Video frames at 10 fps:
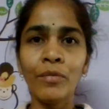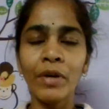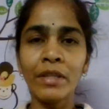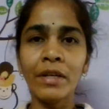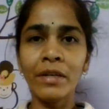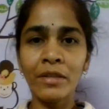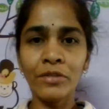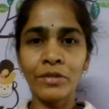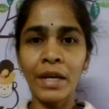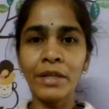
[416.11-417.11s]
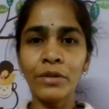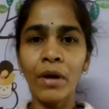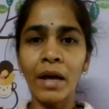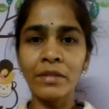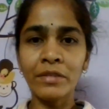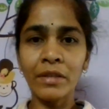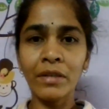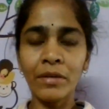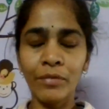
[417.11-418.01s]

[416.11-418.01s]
whether it is trying to answer,